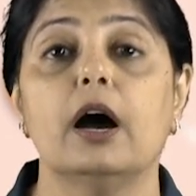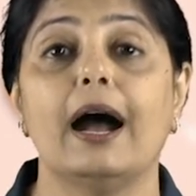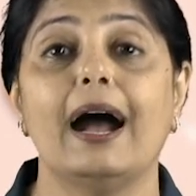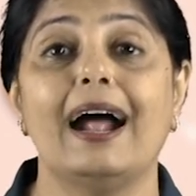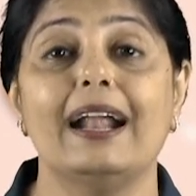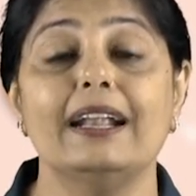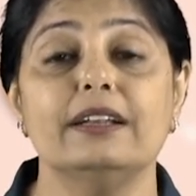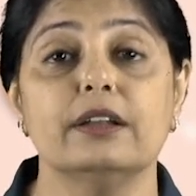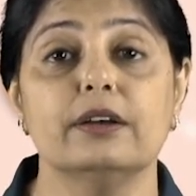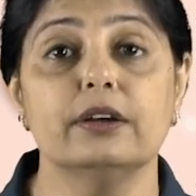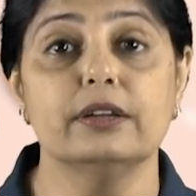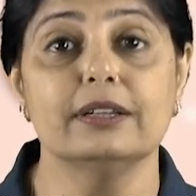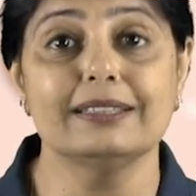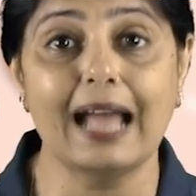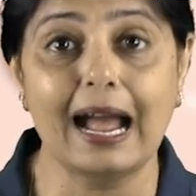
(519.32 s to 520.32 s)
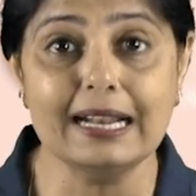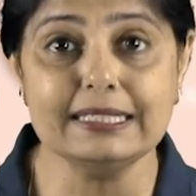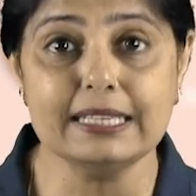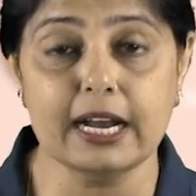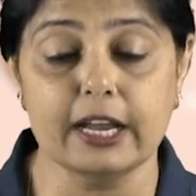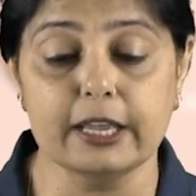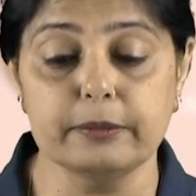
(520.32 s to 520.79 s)
and that
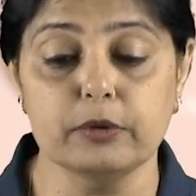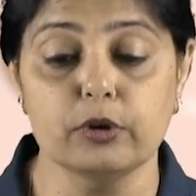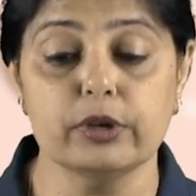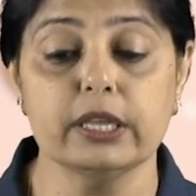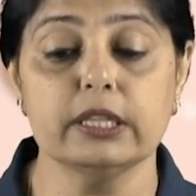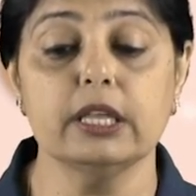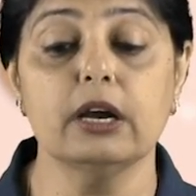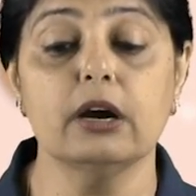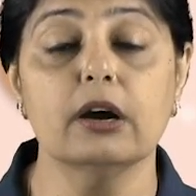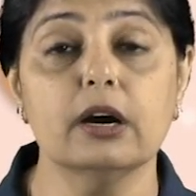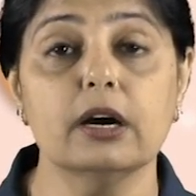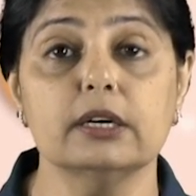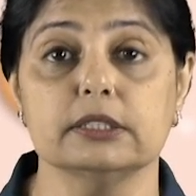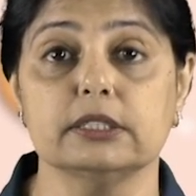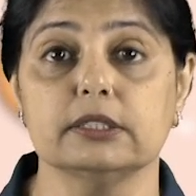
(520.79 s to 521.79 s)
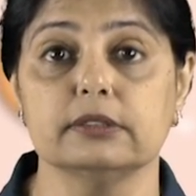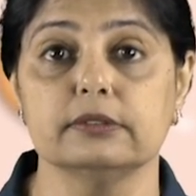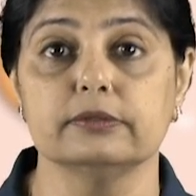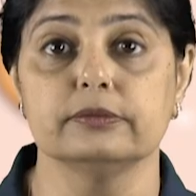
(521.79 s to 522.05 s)
time, okay, the earth,